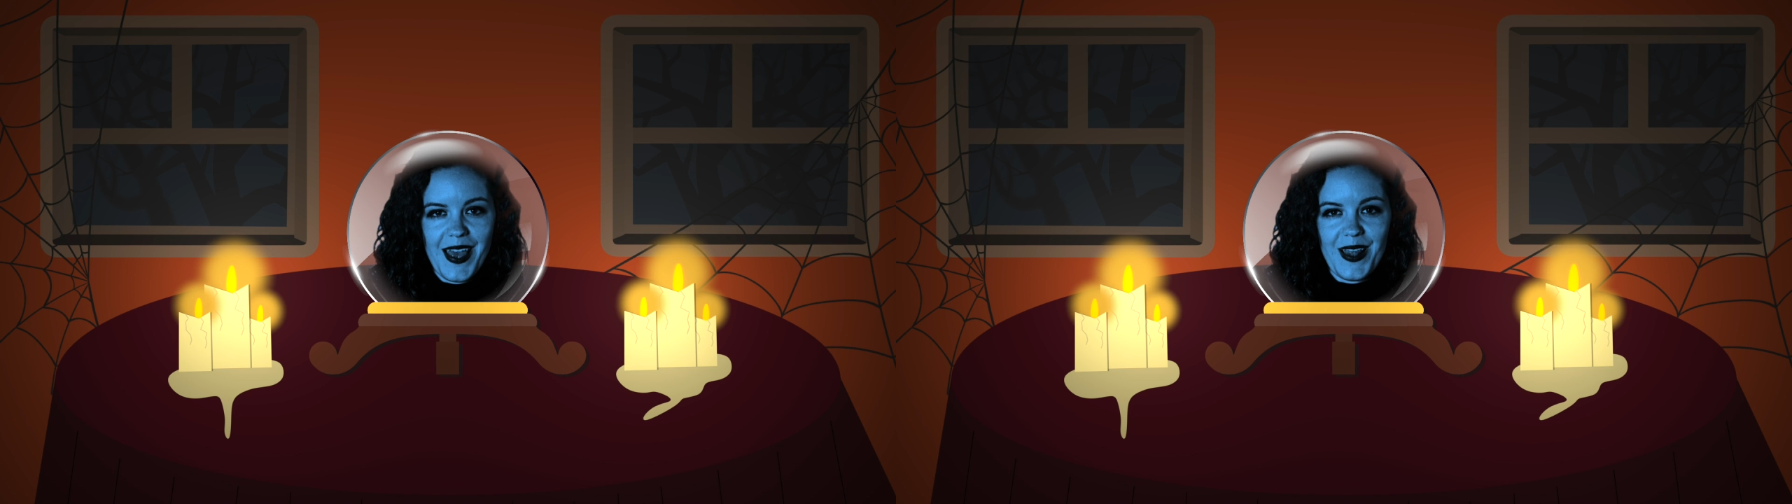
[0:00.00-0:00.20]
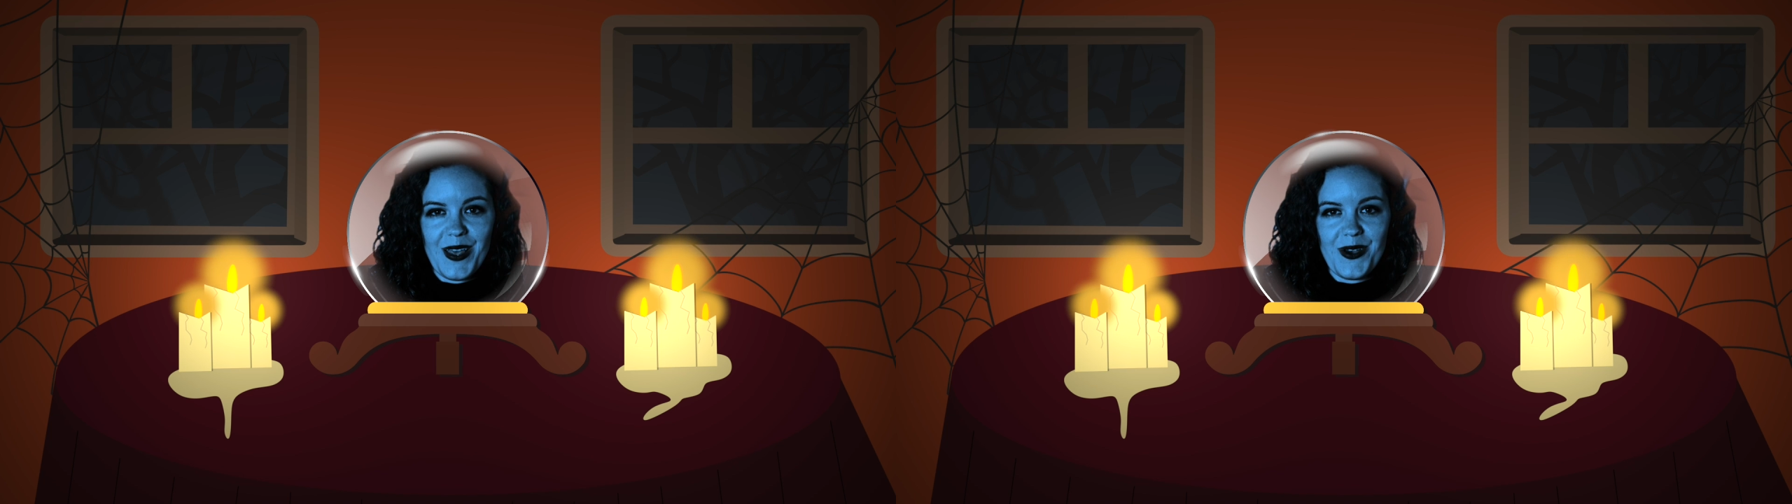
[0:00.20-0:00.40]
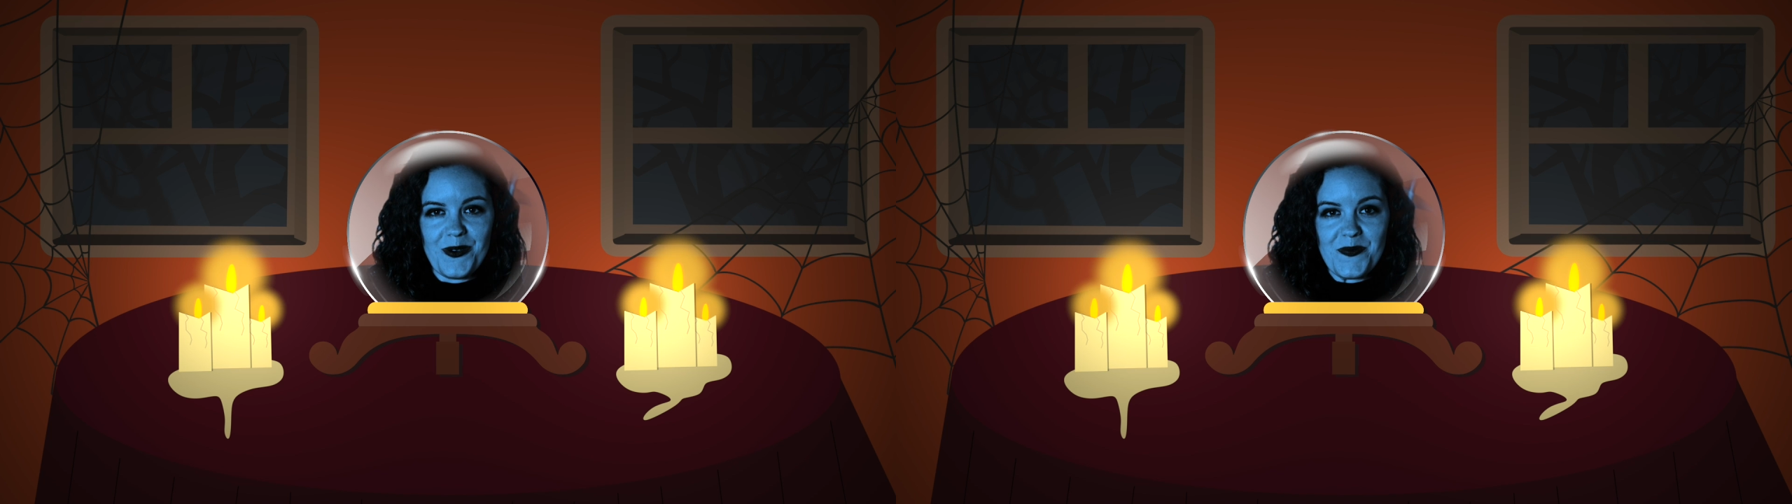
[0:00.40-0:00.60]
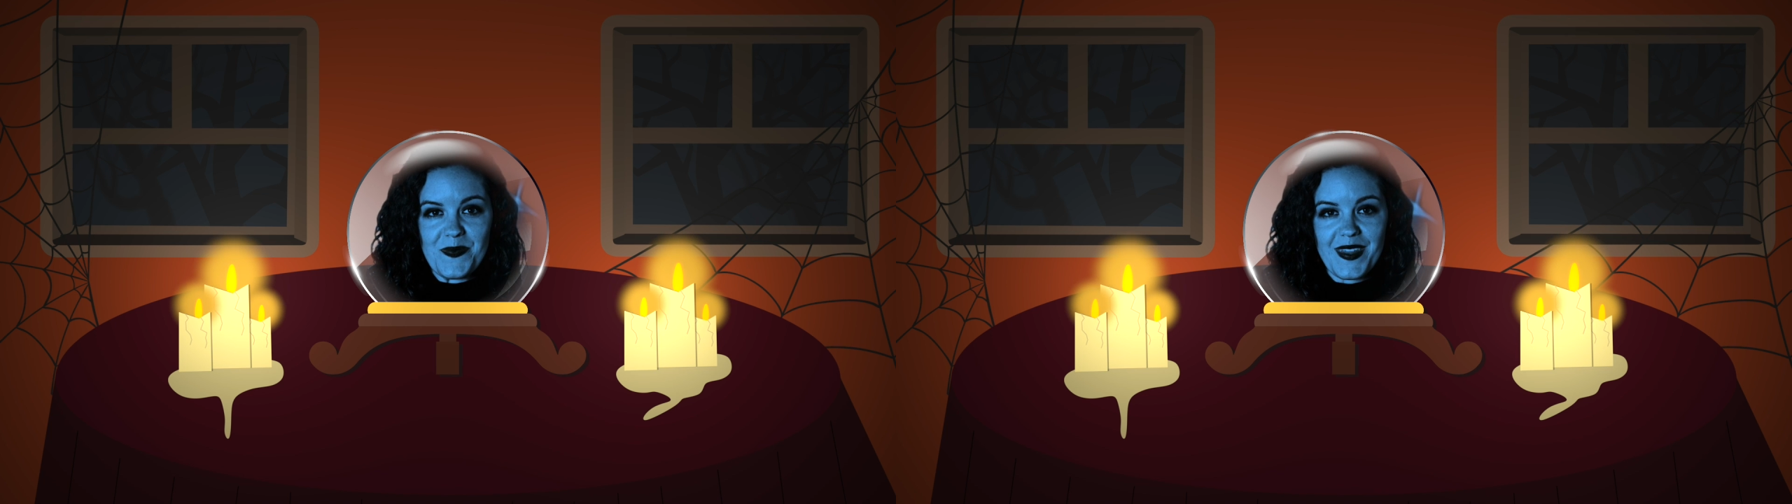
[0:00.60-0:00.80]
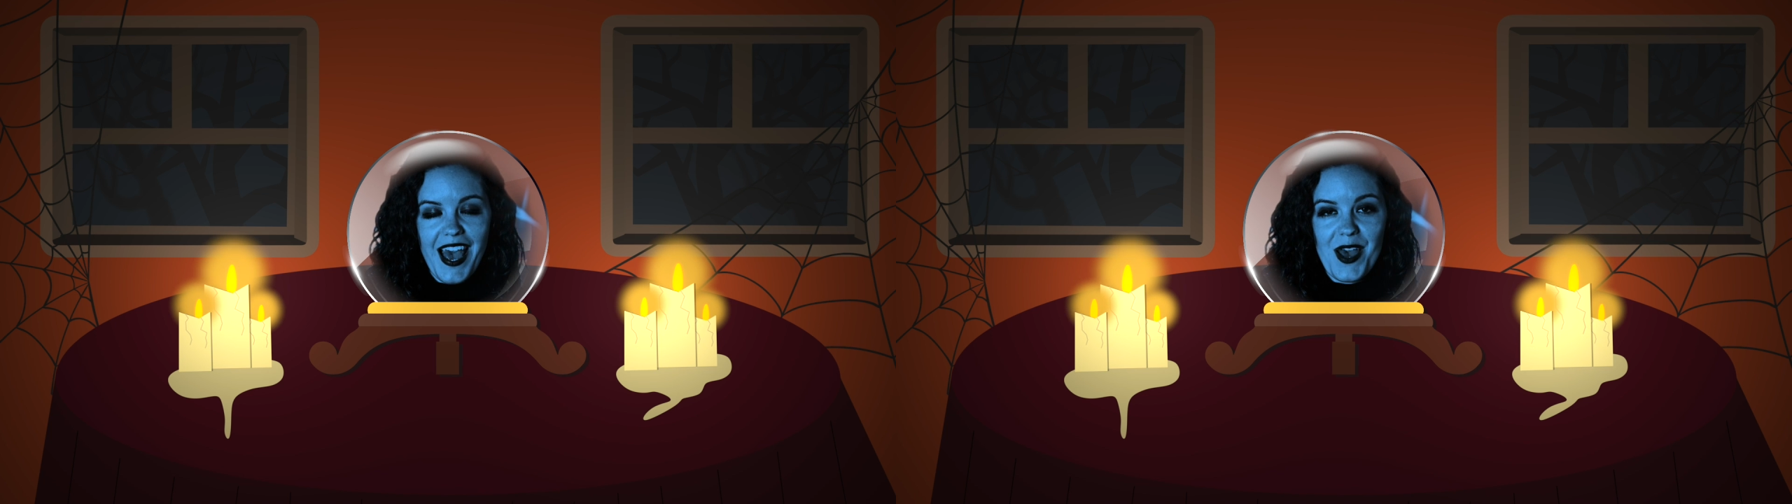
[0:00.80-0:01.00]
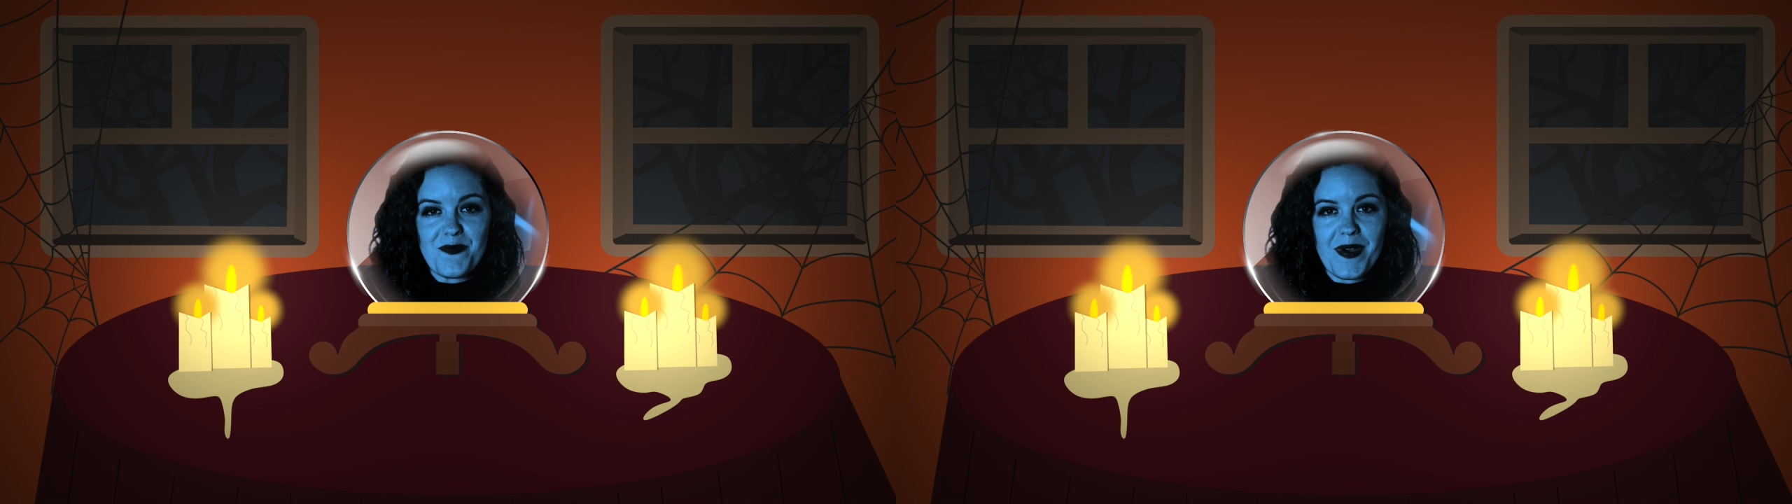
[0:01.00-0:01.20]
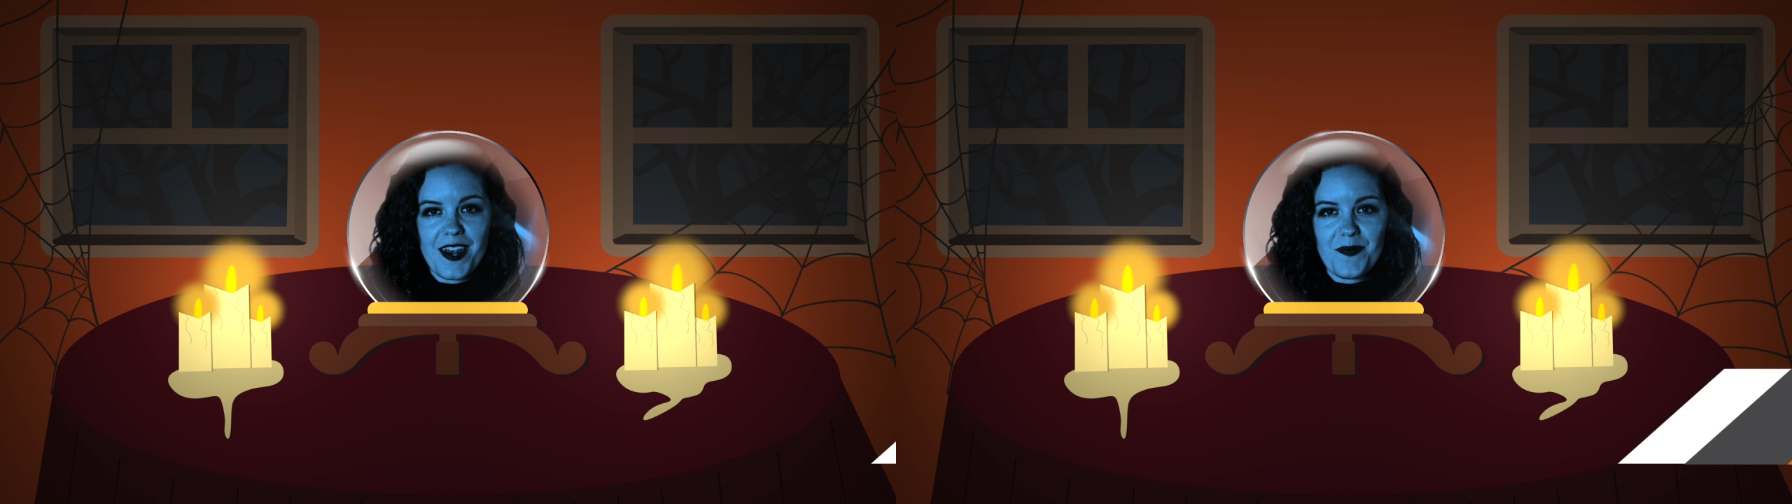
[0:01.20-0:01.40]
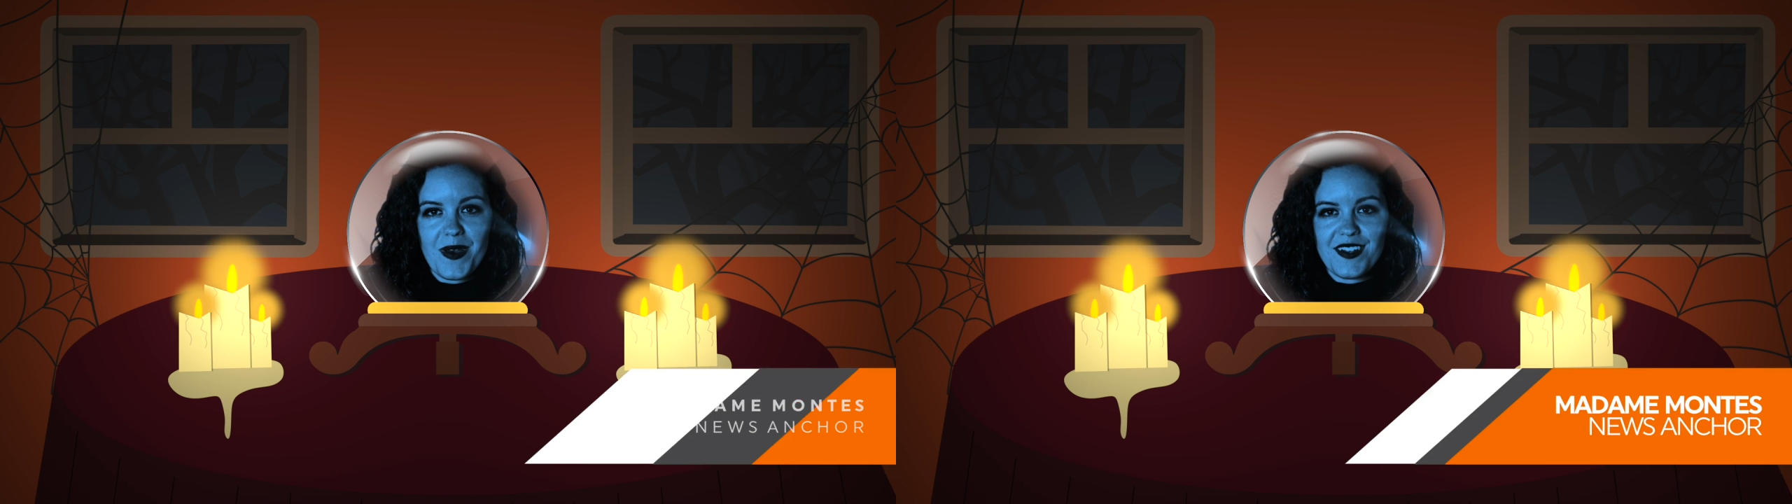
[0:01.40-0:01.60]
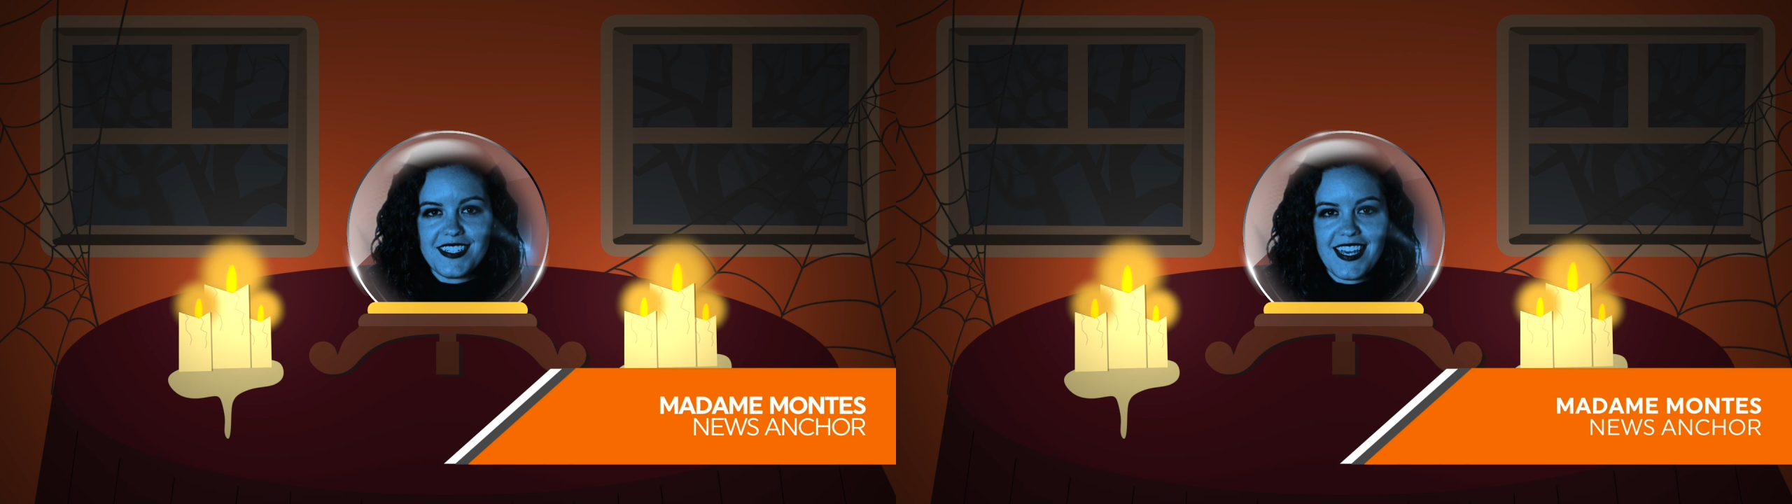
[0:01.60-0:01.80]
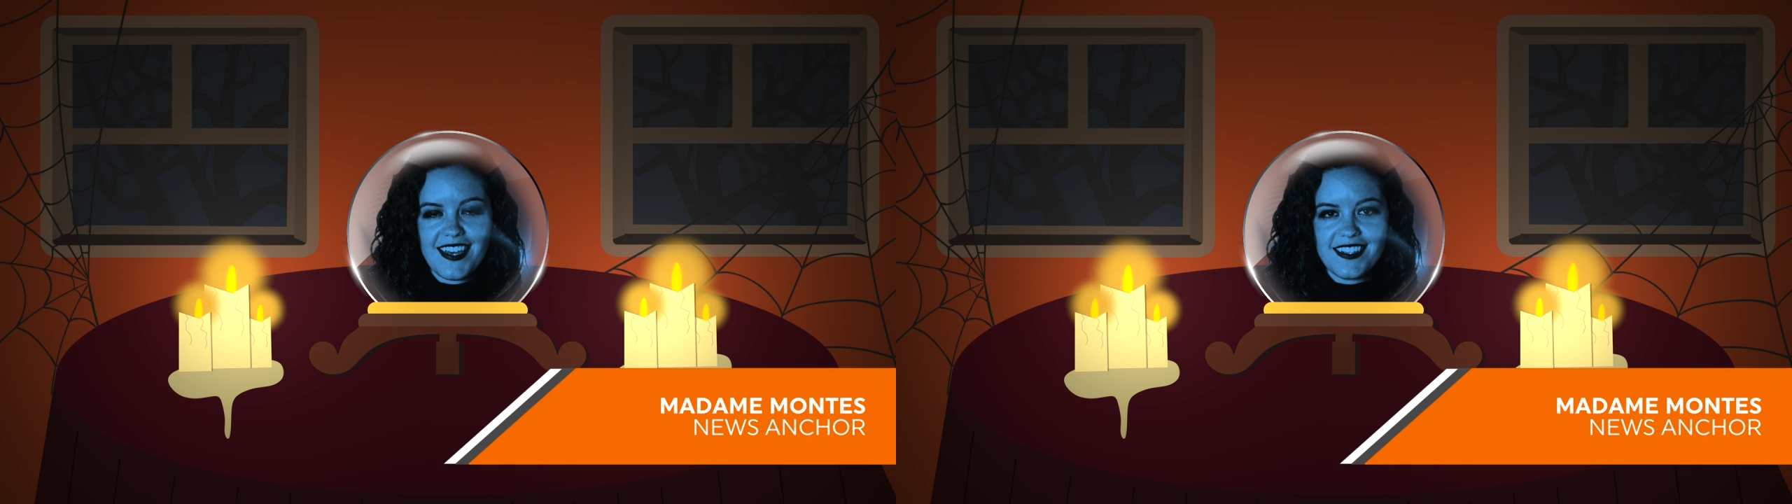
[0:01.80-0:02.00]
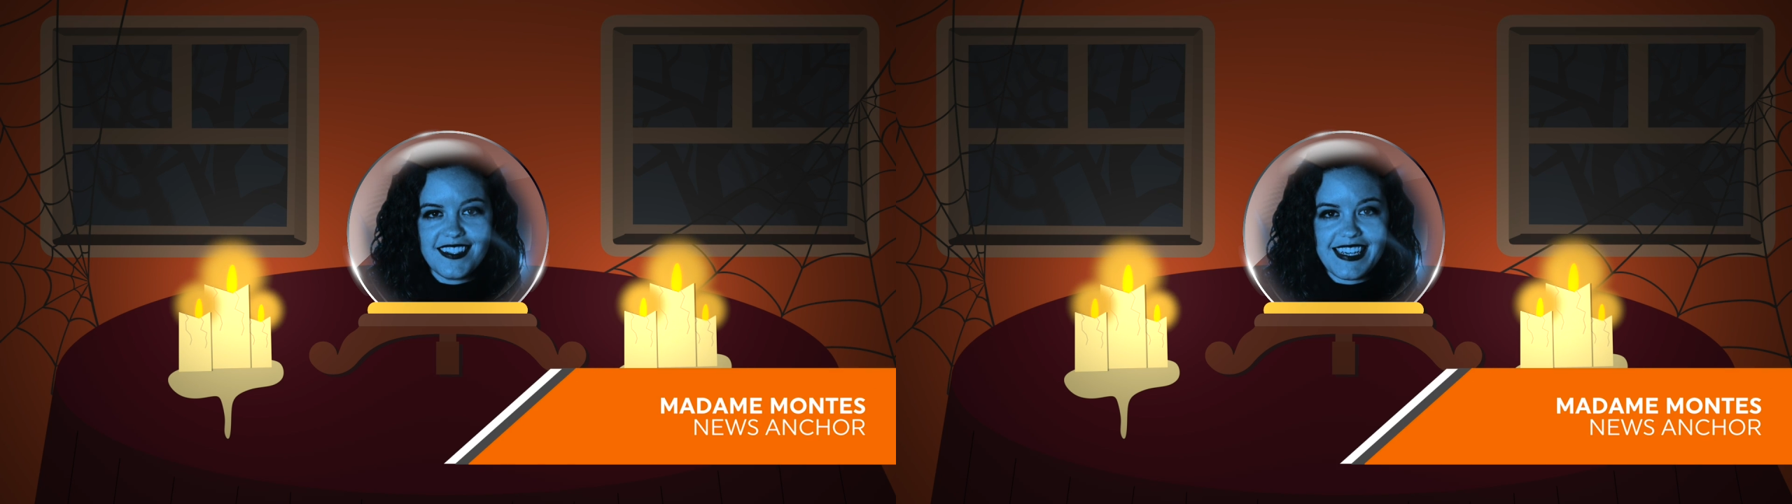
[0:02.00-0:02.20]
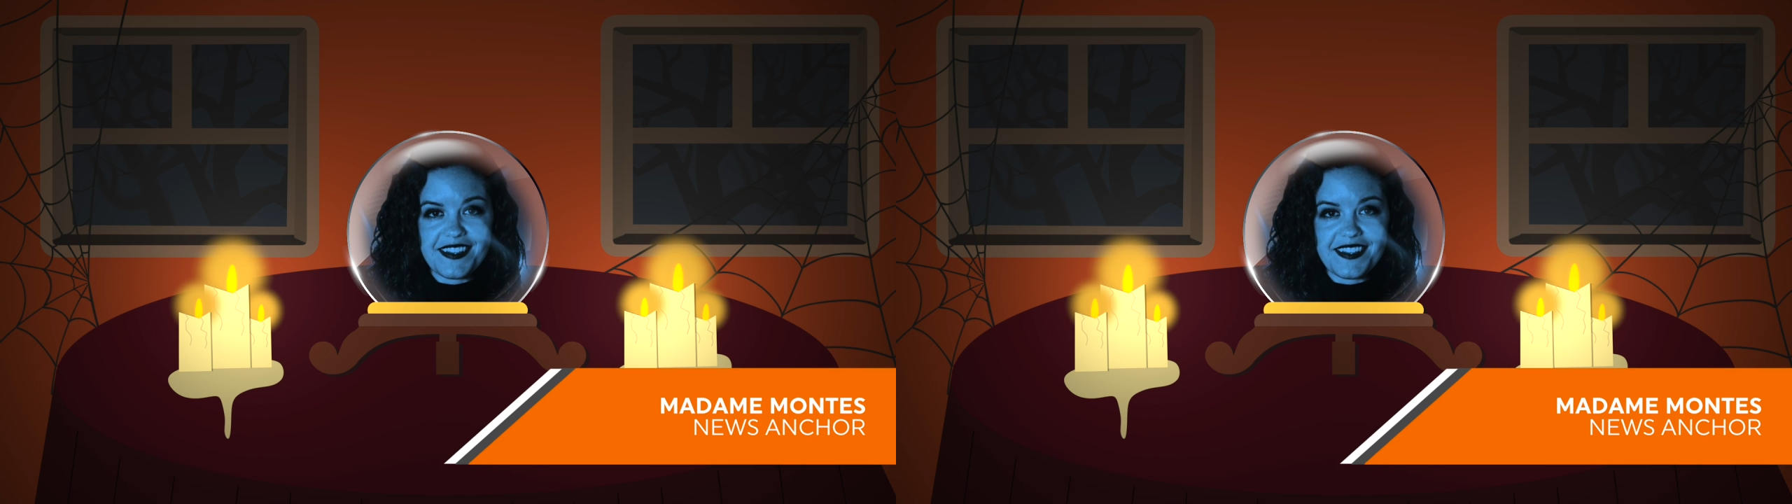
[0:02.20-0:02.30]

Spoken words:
Hello, I'm Madam Montez,